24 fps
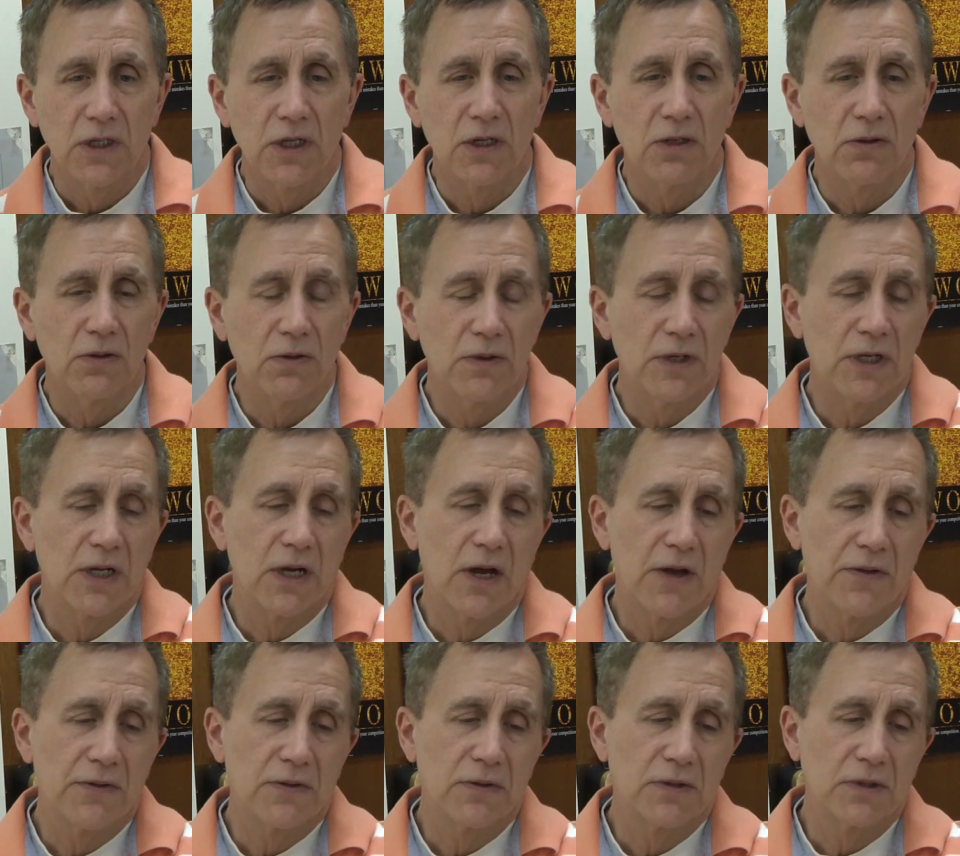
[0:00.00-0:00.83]
including
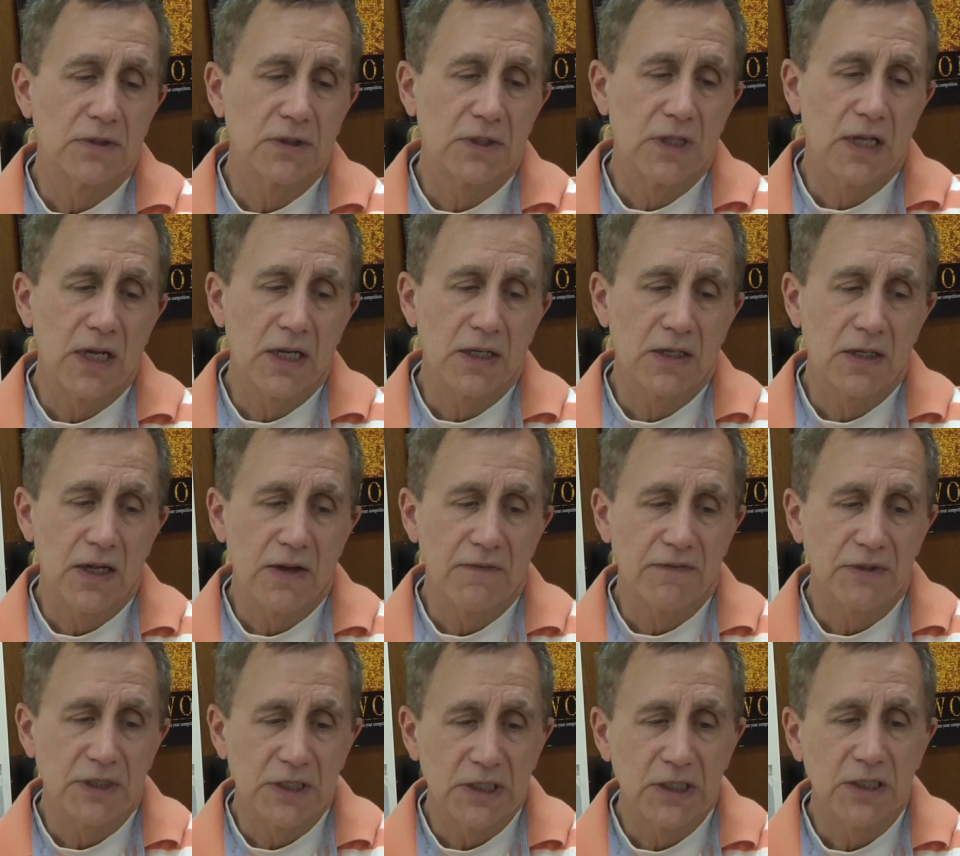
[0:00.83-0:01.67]
others that
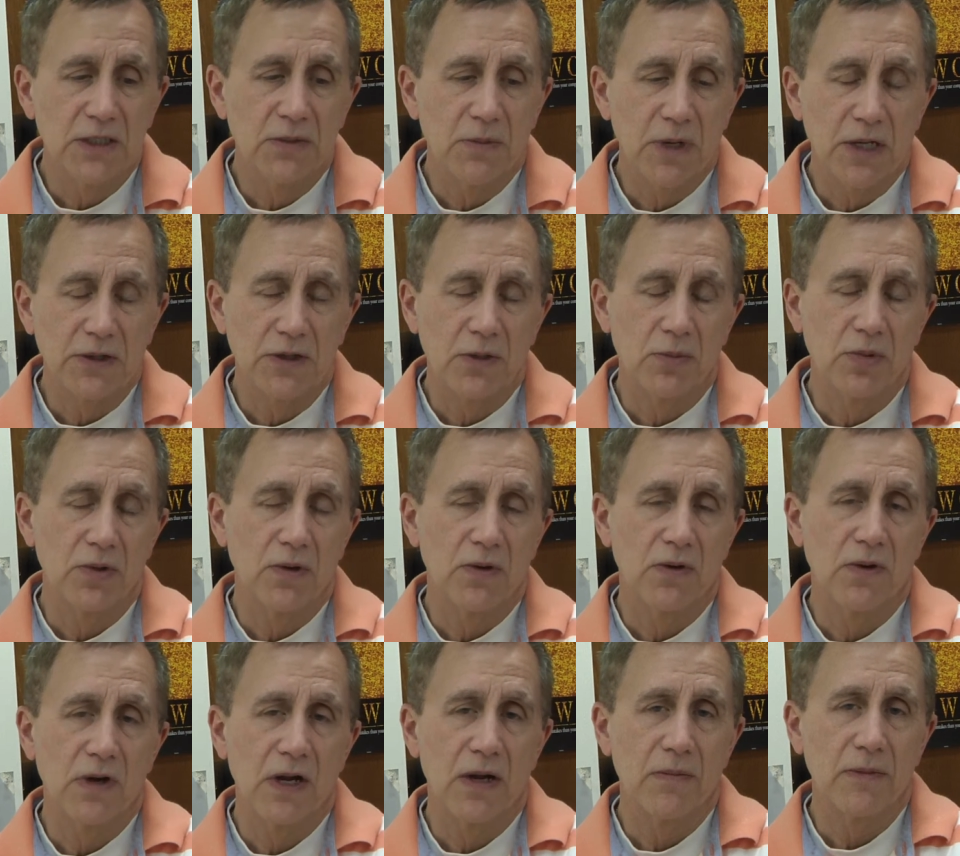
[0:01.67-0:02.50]
have seen about the
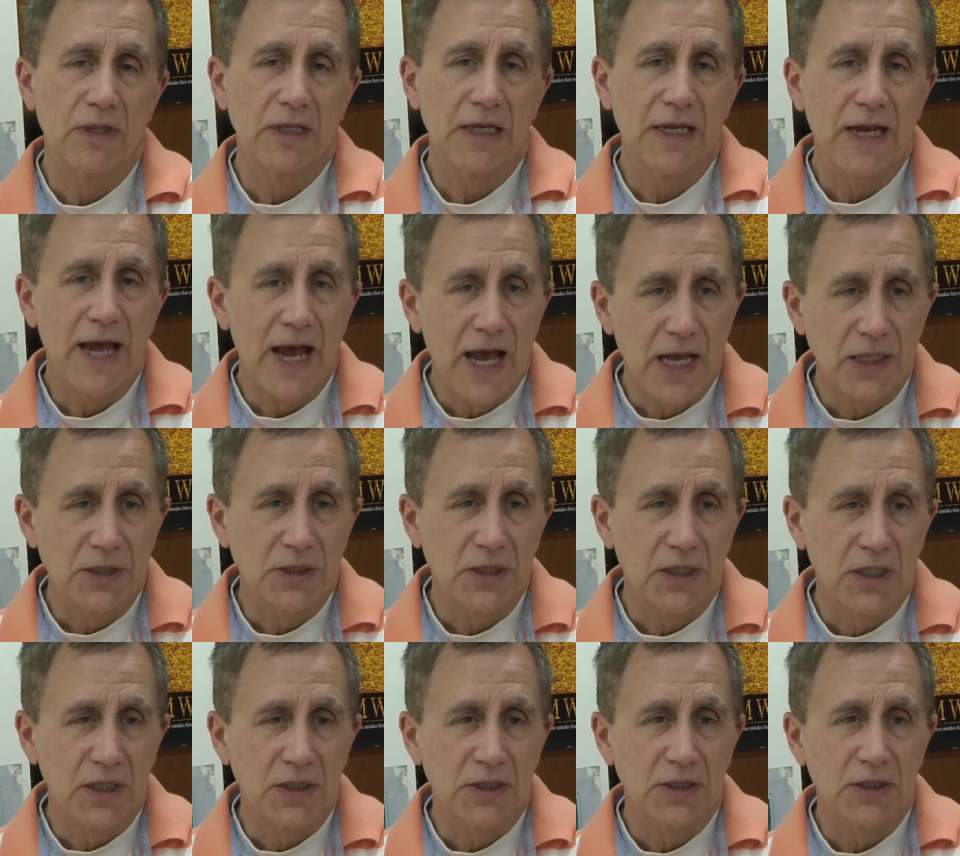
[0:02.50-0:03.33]
program and then
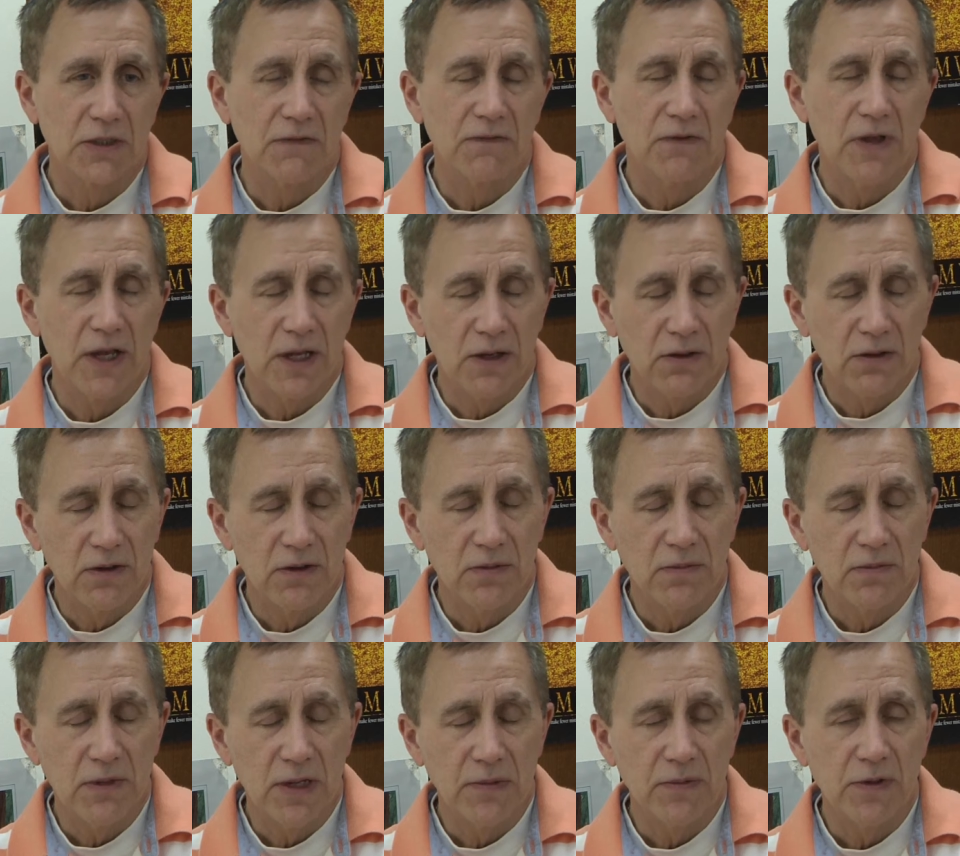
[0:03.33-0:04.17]
ask us if they
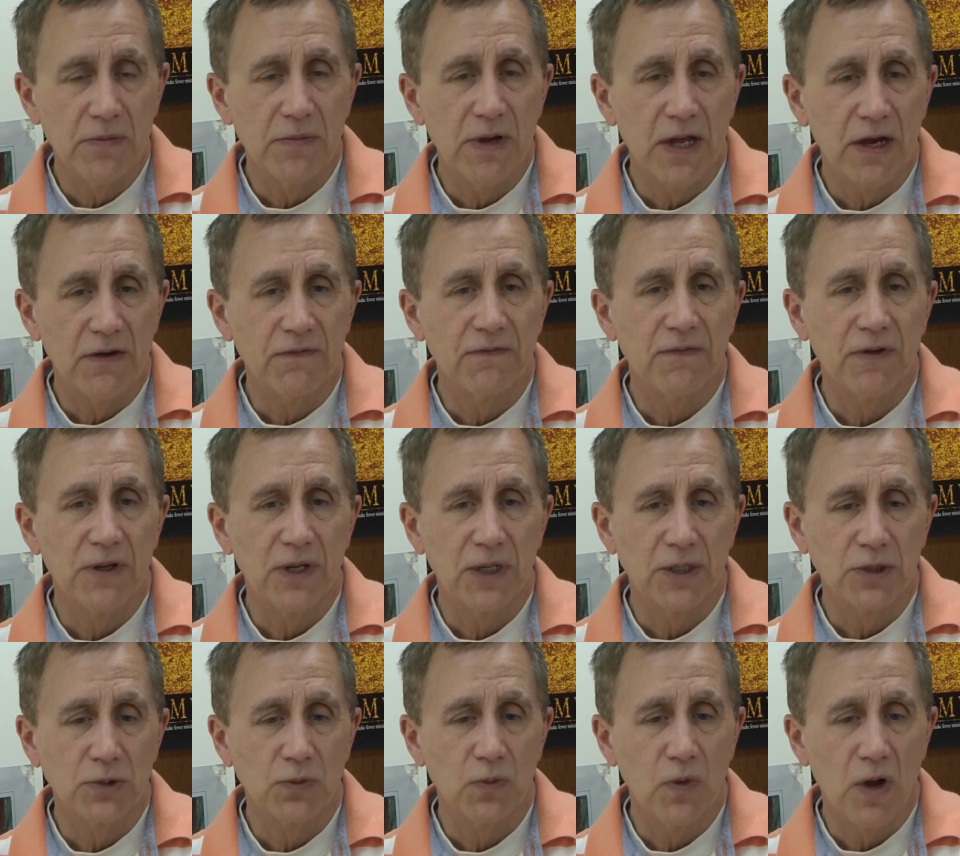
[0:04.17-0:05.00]
could maybe
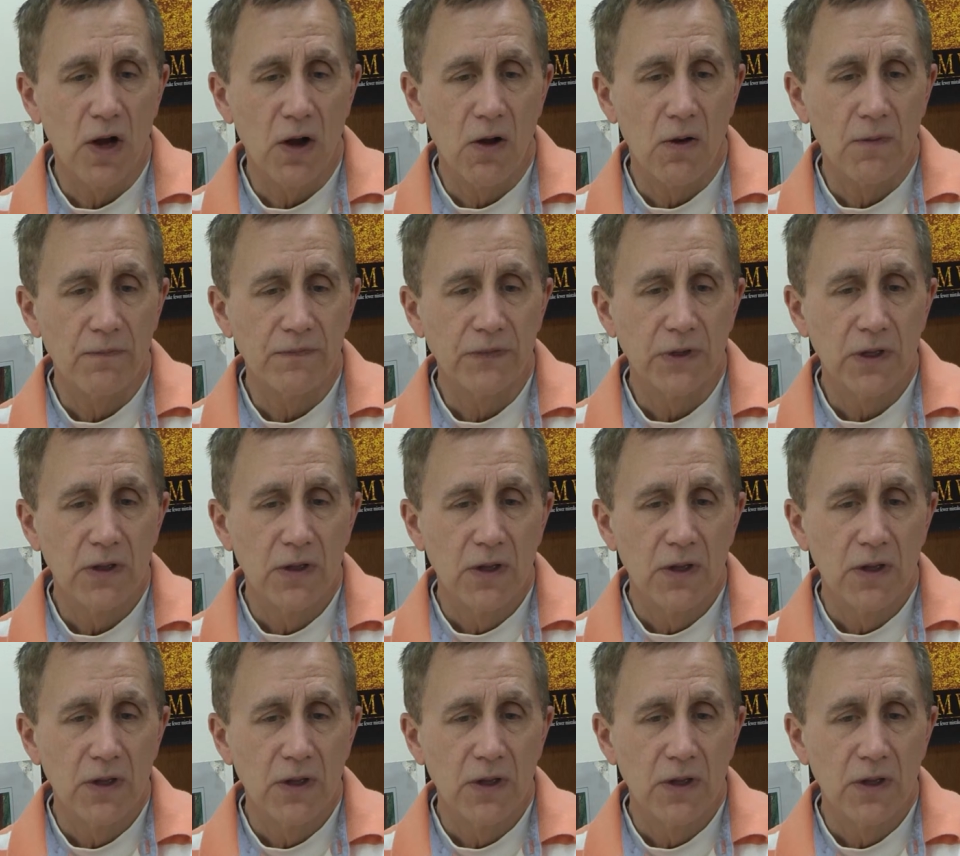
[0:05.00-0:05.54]
benefit as well.